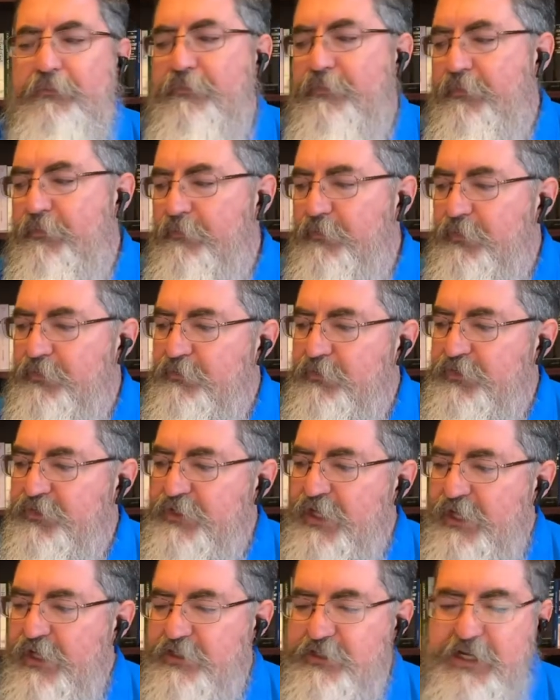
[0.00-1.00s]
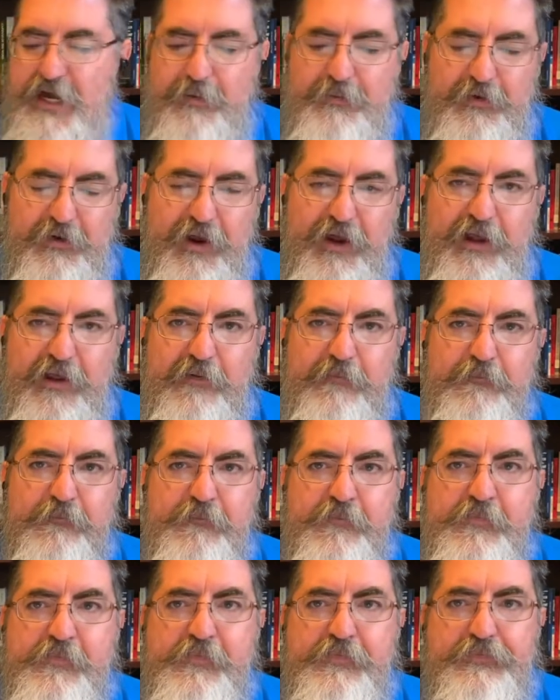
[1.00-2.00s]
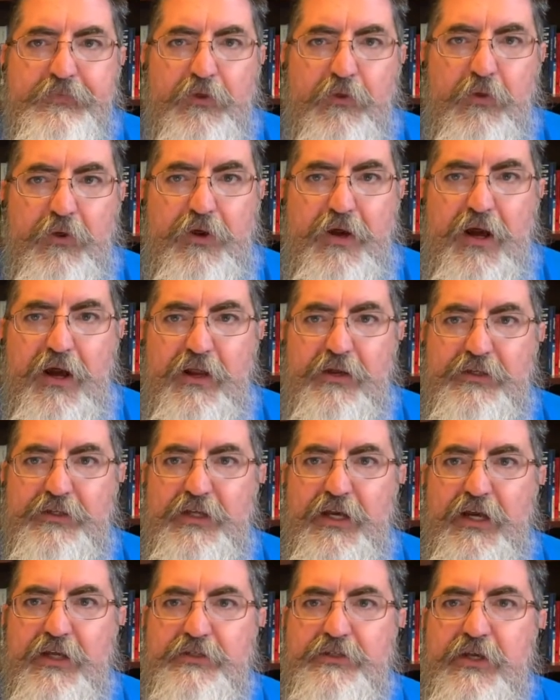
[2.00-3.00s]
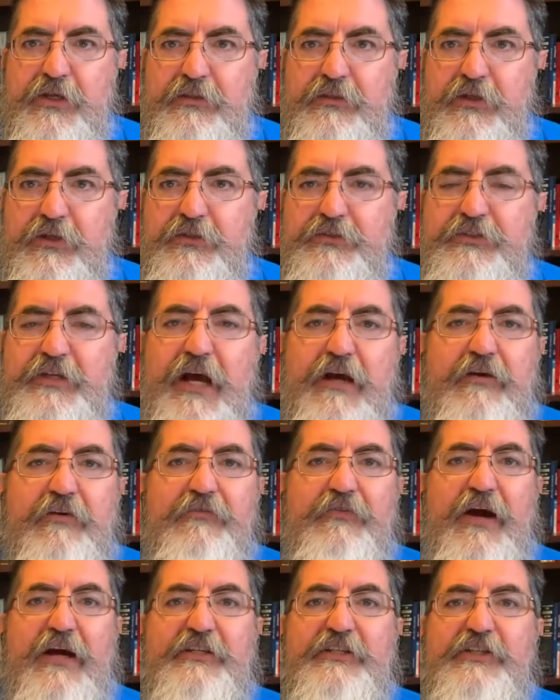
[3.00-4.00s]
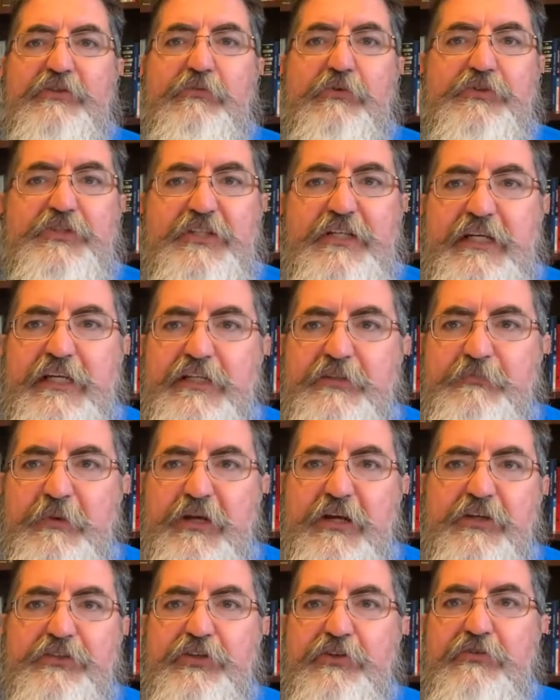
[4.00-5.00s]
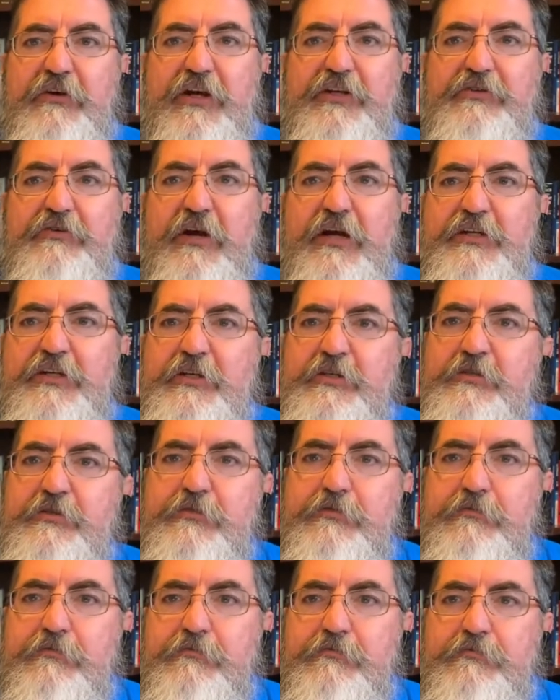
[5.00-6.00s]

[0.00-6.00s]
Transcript: we'll study in chapter 8, where God says the sacrifices will cease because of transgressions.